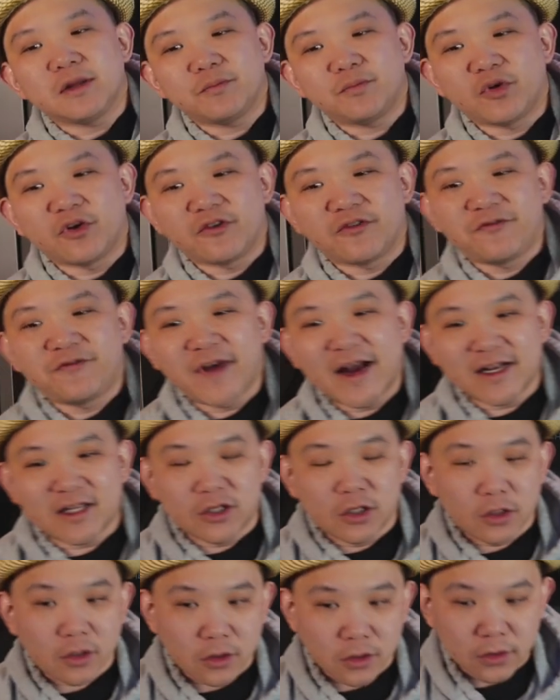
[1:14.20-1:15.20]

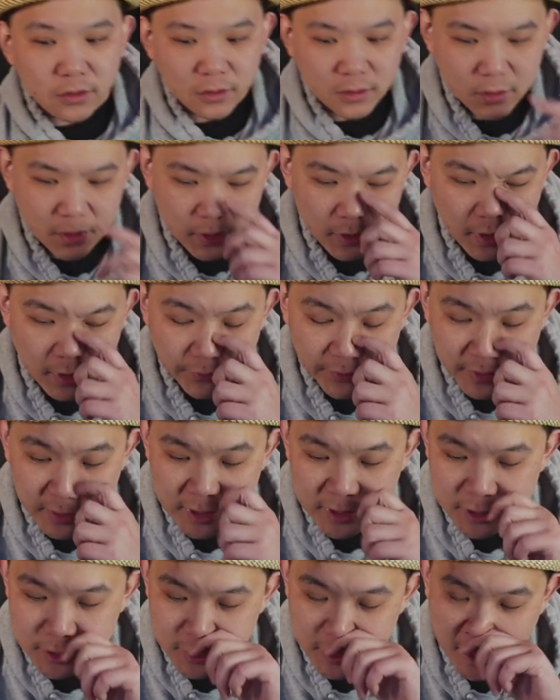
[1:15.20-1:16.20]
Perfecto,
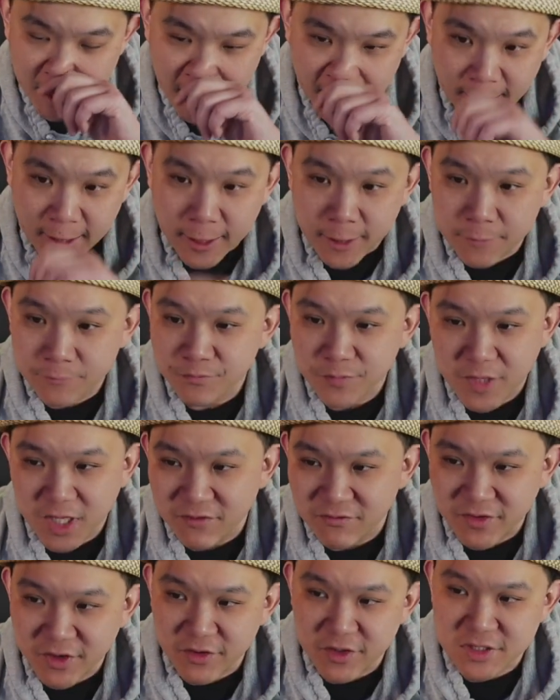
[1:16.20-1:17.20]
released
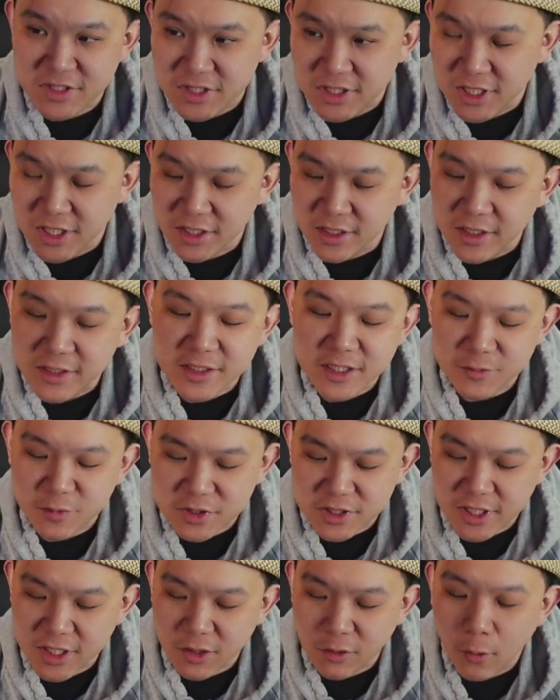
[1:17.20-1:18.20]
in various years, and this
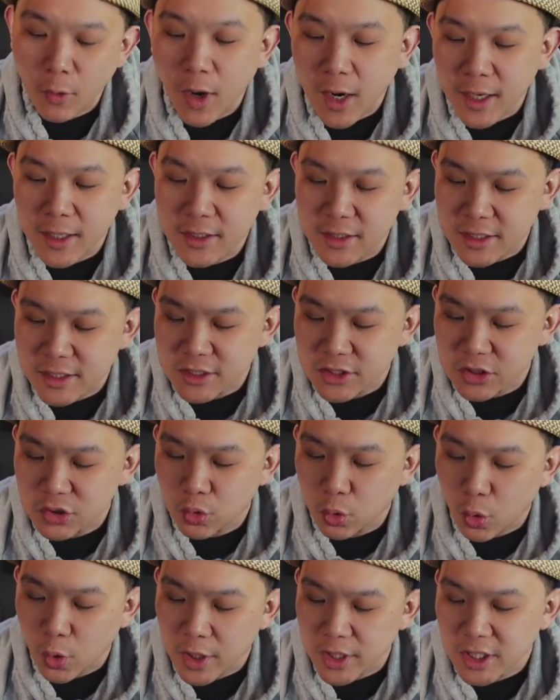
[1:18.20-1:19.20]
particular one is
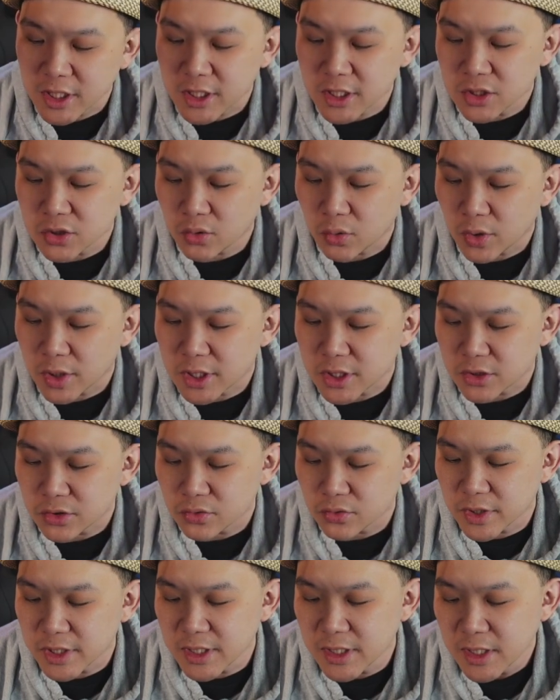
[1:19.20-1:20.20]

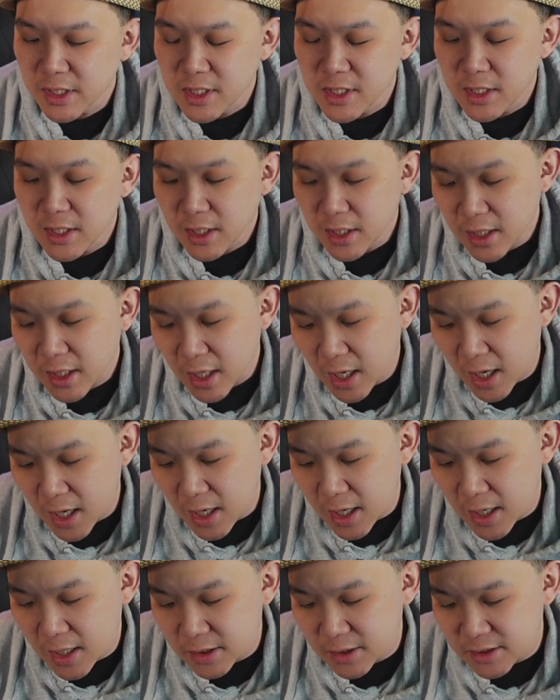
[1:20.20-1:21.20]
2023.
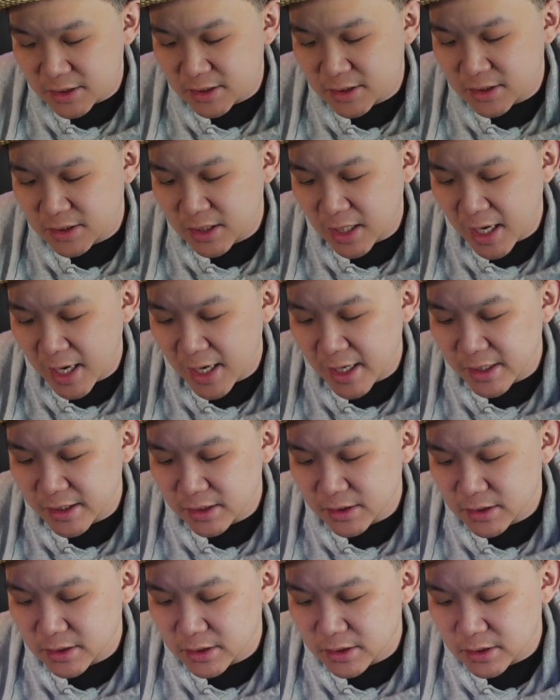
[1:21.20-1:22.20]
The
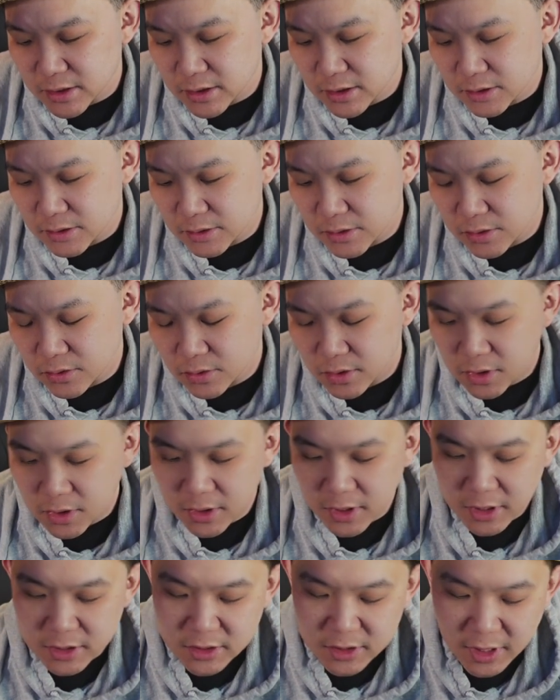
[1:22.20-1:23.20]
size, well,
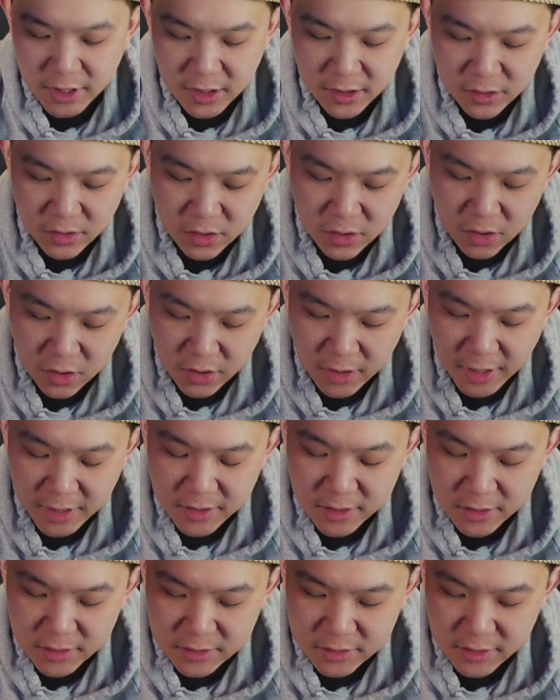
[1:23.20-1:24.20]
let's take a look at
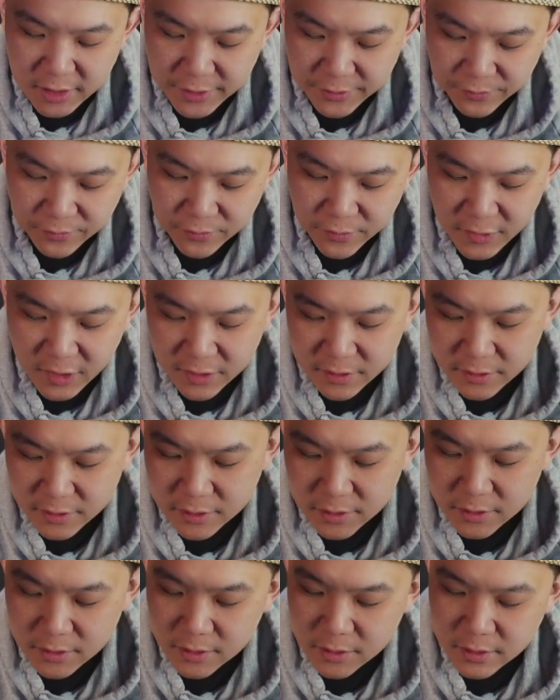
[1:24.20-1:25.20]
this thing.
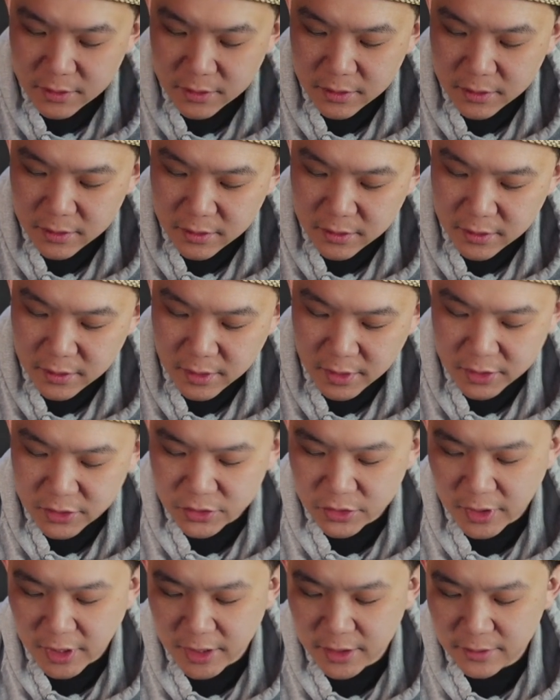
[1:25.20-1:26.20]
Like,
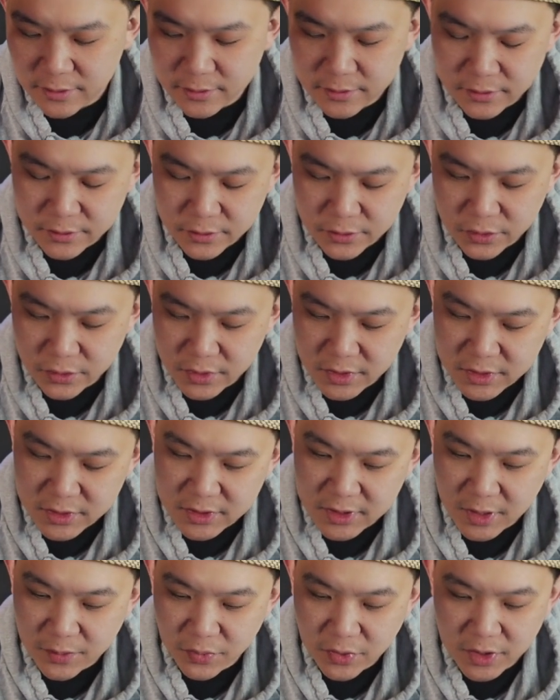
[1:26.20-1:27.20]
should I do this
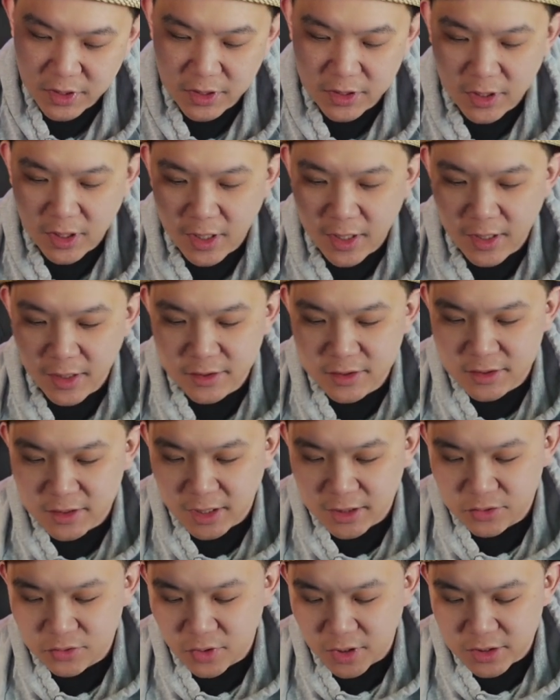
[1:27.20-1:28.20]
separately? Nah, I just
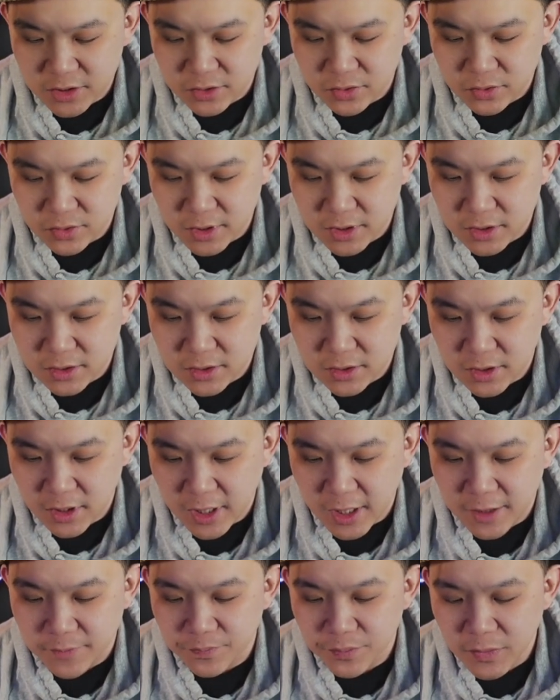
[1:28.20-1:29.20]
gotta try to do this. All
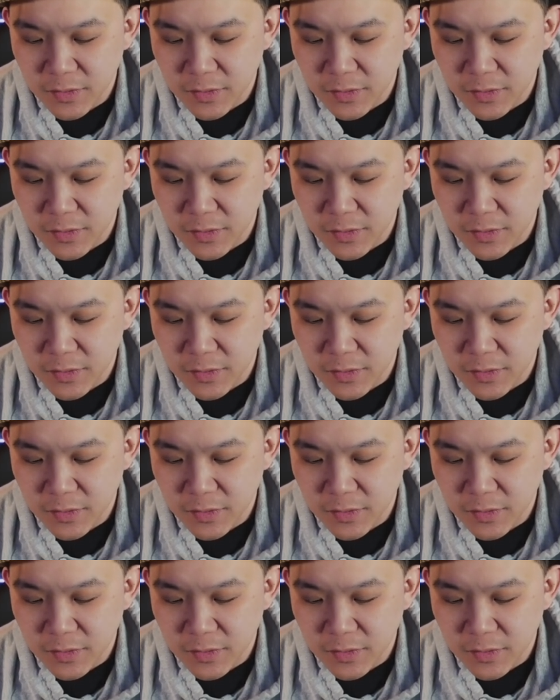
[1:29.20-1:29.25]
right.